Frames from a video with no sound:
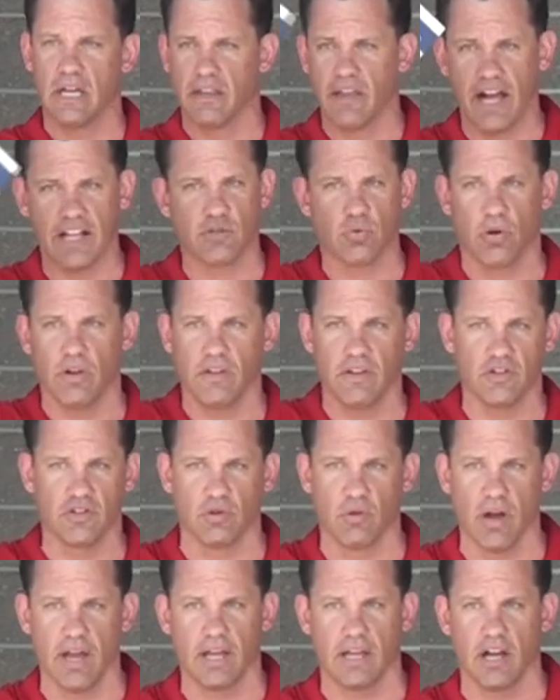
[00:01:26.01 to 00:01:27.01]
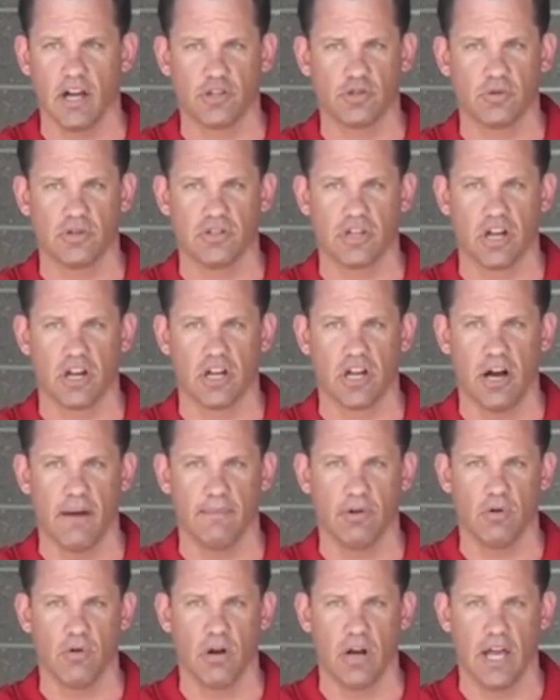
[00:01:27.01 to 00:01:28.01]
that's when this great country is going to
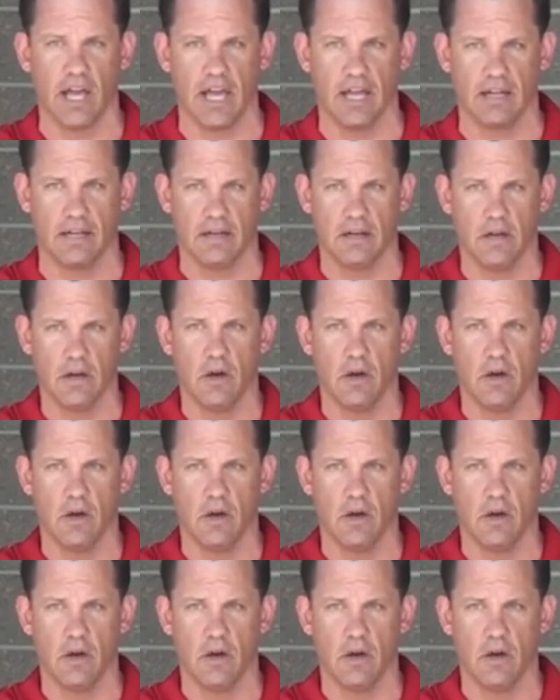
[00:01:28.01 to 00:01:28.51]
come to an end.